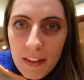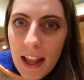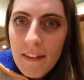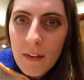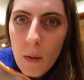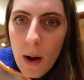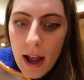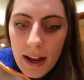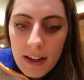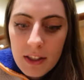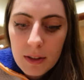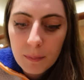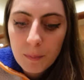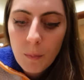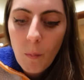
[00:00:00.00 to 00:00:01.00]

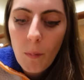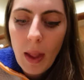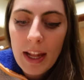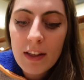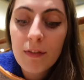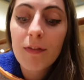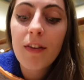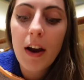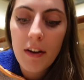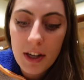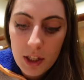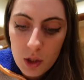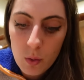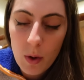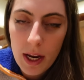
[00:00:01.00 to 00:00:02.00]
Flavor-wise, it's
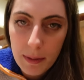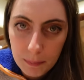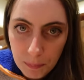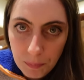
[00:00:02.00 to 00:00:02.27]
very sweet.